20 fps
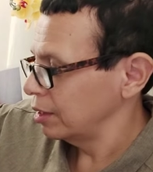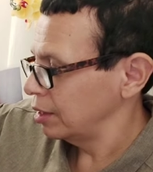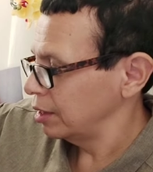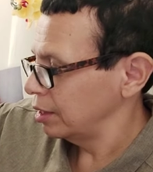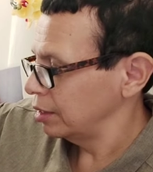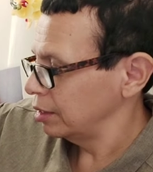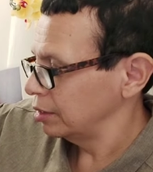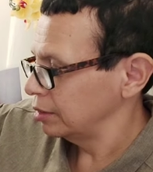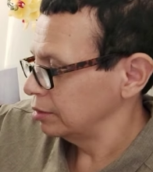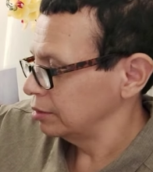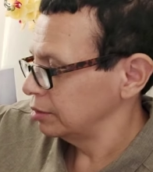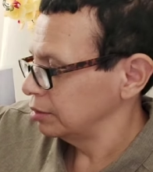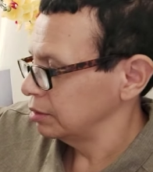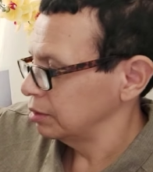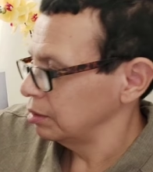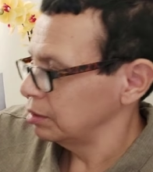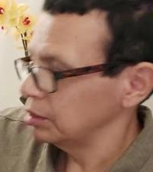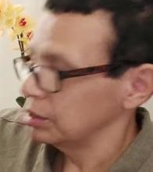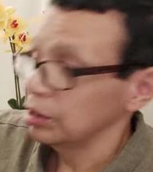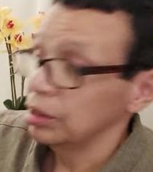Yeah.
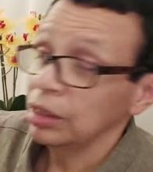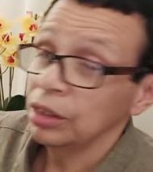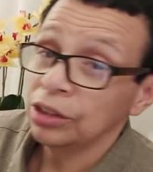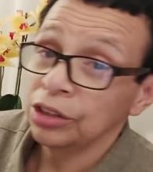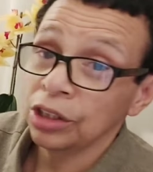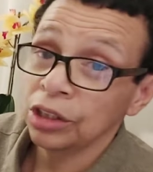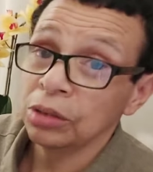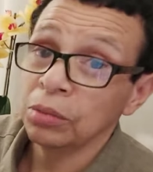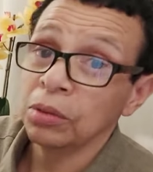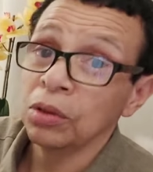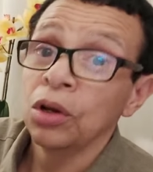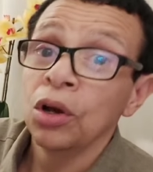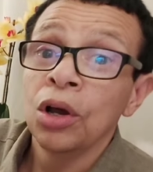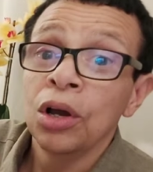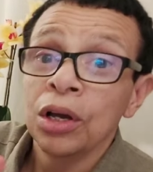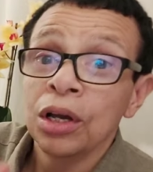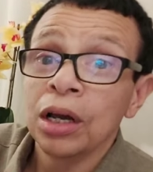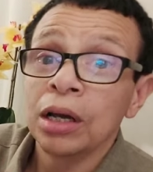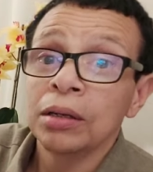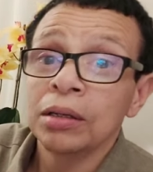I'm gonna say gentlemen.
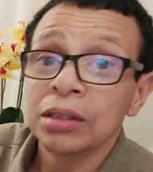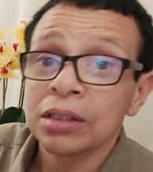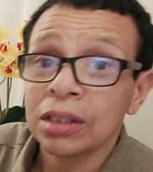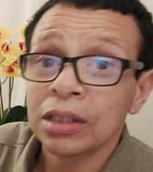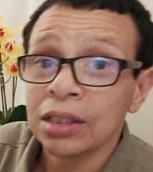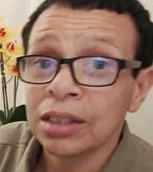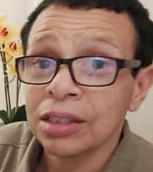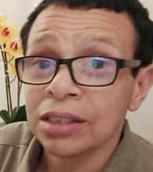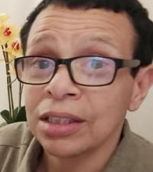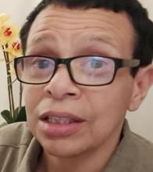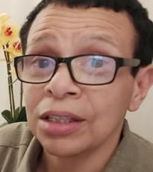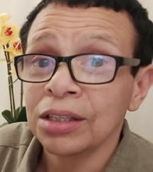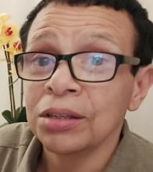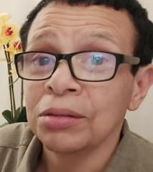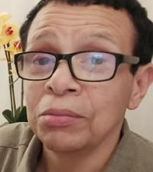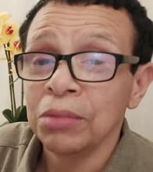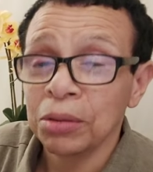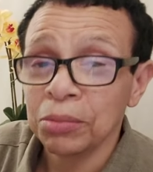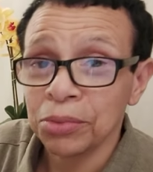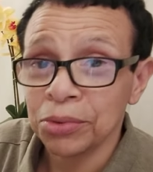I'm just gonna say
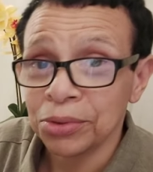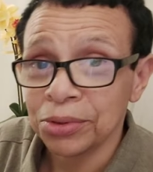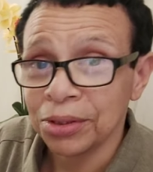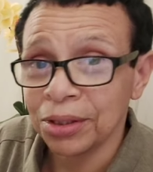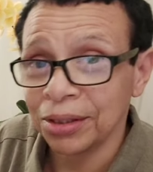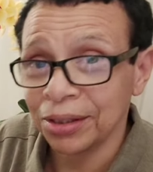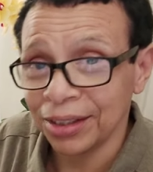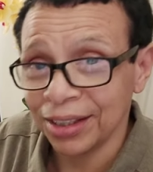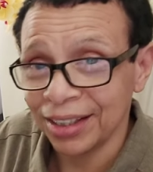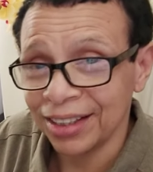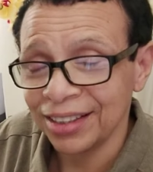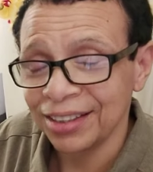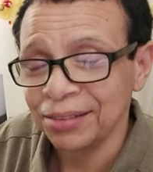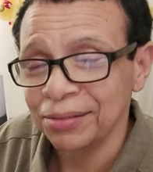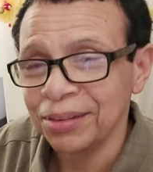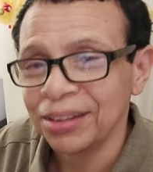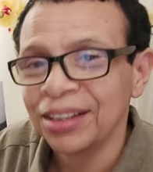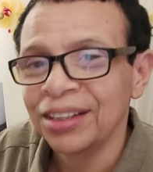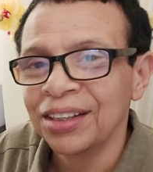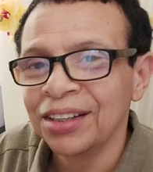members, okay,
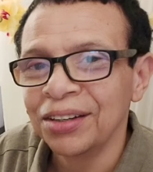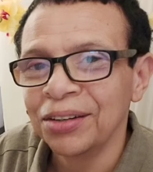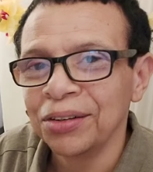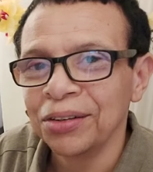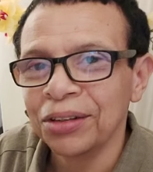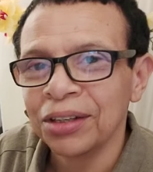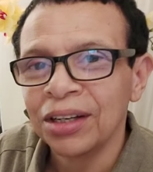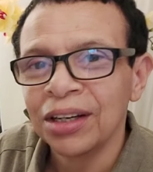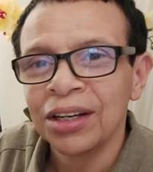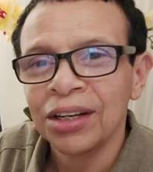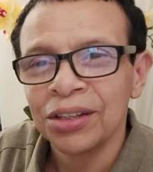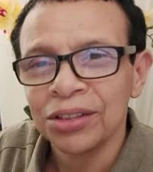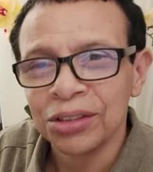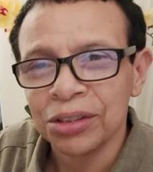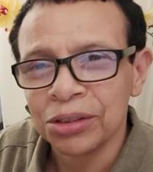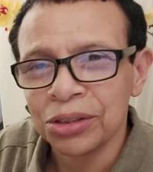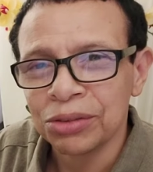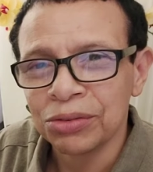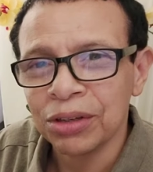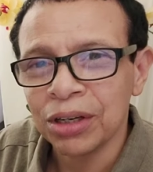or
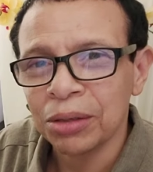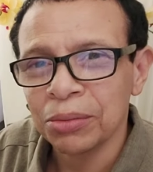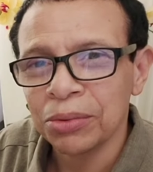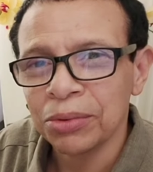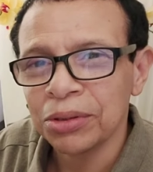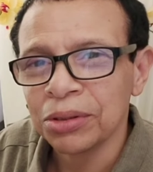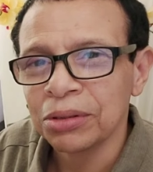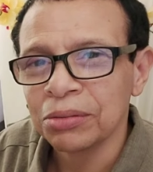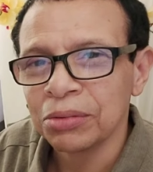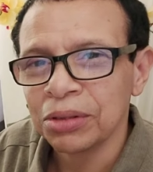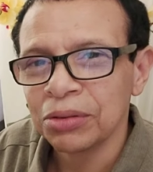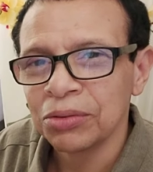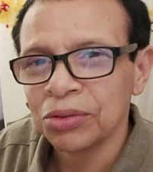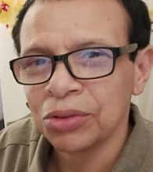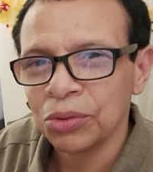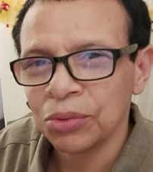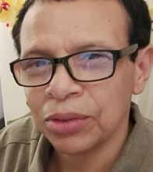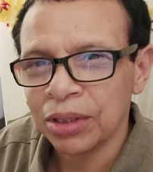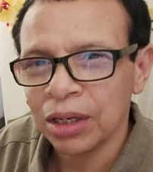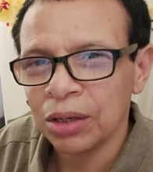subscribers. Let's
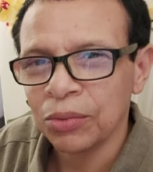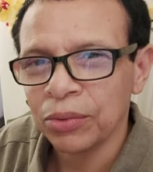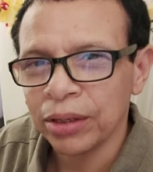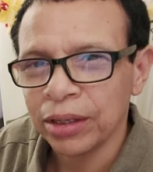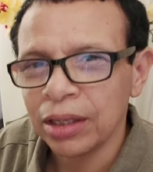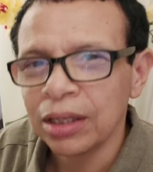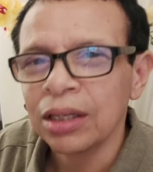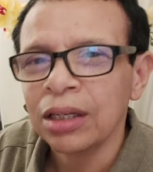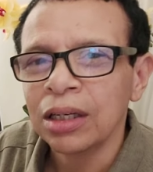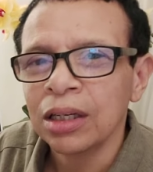do it that way.